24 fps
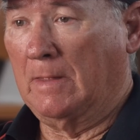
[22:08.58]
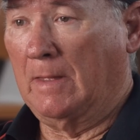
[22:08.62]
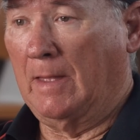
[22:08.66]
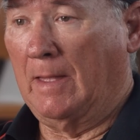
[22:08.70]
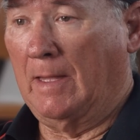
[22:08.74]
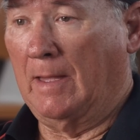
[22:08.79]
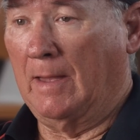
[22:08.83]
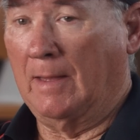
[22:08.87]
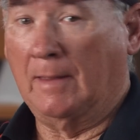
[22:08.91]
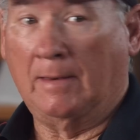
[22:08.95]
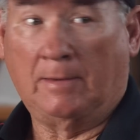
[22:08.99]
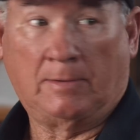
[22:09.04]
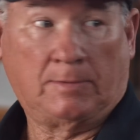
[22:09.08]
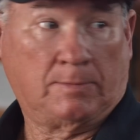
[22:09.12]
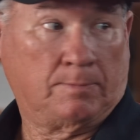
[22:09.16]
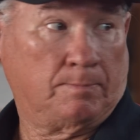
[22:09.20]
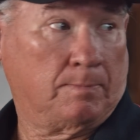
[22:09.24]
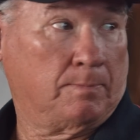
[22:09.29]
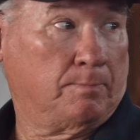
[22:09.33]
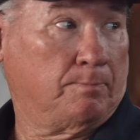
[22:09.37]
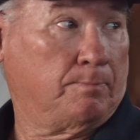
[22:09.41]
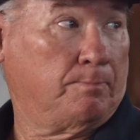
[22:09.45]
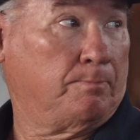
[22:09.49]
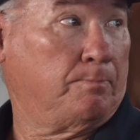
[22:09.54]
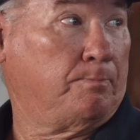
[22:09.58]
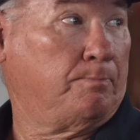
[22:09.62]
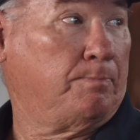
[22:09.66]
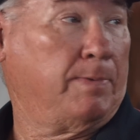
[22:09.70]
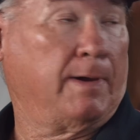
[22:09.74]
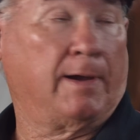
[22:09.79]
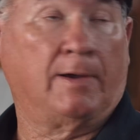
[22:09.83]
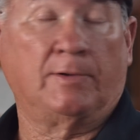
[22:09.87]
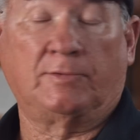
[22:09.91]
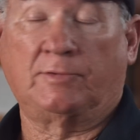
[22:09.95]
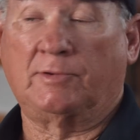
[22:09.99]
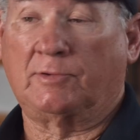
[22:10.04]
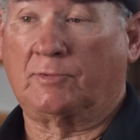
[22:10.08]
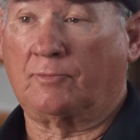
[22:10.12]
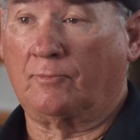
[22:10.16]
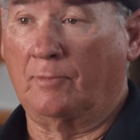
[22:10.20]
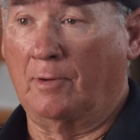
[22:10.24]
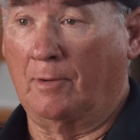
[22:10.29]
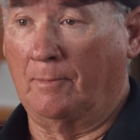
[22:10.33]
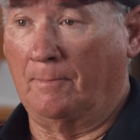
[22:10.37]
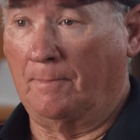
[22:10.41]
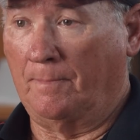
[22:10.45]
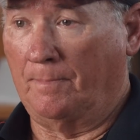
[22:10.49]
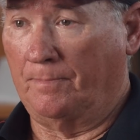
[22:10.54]
and as big as this
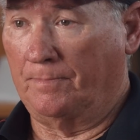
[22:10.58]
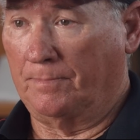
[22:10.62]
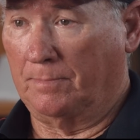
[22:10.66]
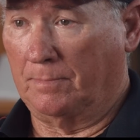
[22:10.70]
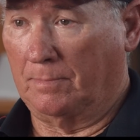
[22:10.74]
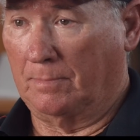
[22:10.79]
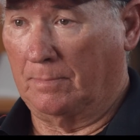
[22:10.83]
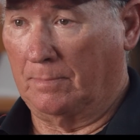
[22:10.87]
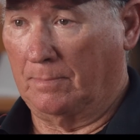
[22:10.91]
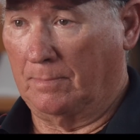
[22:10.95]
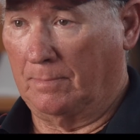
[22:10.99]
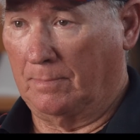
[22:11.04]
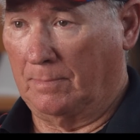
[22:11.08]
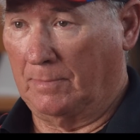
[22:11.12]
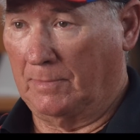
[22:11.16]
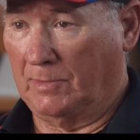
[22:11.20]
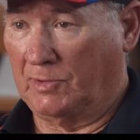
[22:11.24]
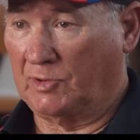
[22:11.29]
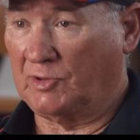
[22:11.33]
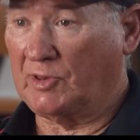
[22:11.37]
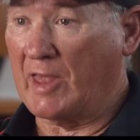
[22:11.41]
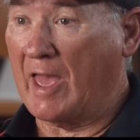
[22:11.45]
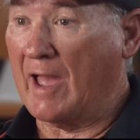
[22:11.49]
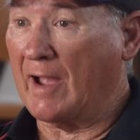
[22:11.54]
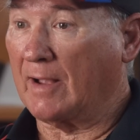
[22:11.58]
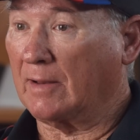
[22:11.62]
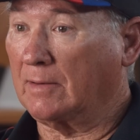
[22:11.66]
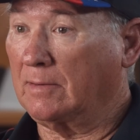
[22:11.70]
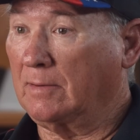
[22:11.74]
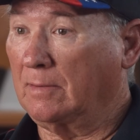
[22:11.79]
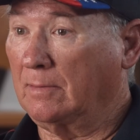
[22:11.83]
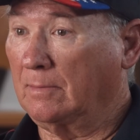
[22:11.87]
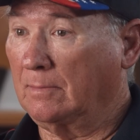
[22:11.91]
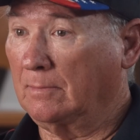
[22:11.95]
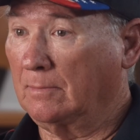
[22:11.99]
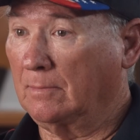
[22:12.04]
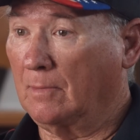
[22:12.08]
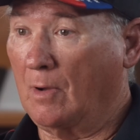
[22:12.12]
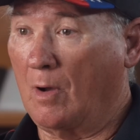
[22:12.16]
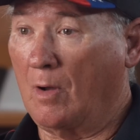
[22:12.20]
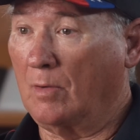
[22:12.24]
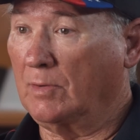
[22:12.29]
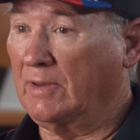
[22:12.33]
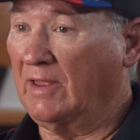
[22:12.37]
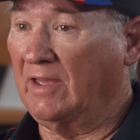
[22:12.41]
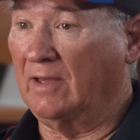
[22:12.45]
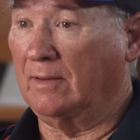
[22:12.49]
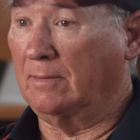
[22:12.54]
room, stacked,
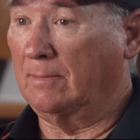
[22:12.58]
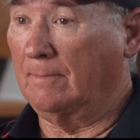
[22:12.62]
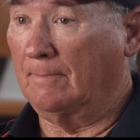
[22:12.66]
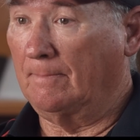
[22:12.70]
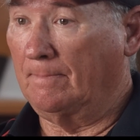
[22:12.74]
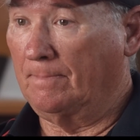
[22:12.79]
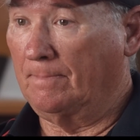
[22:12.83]
all dead.